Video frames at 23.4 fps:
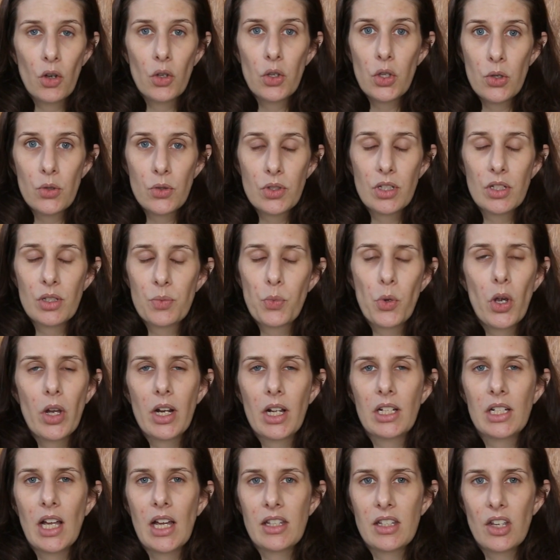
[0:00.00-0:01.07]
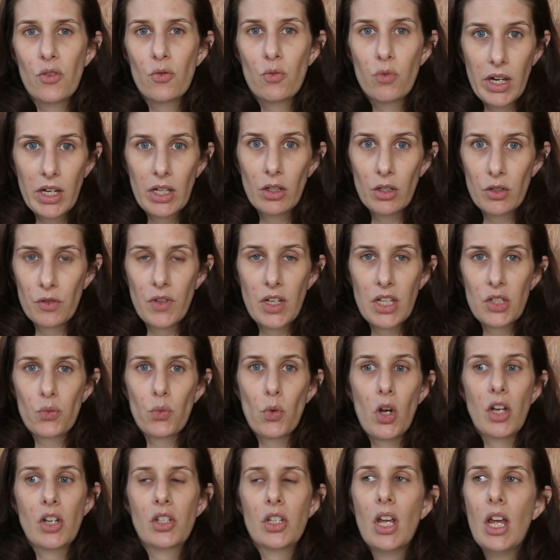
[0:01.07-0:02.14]
I'll use this product as a regular face
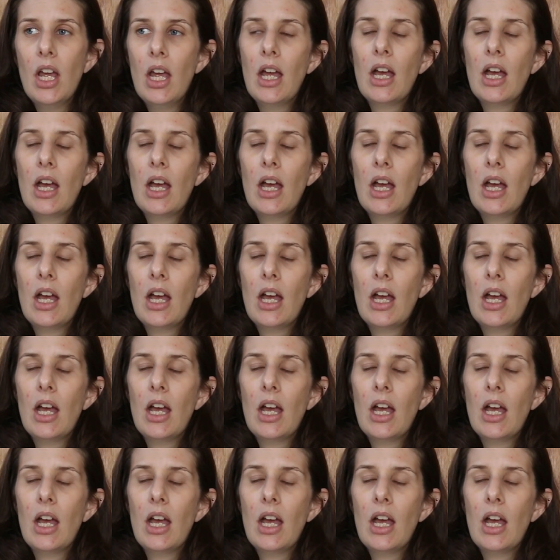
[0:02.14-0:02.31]
wash.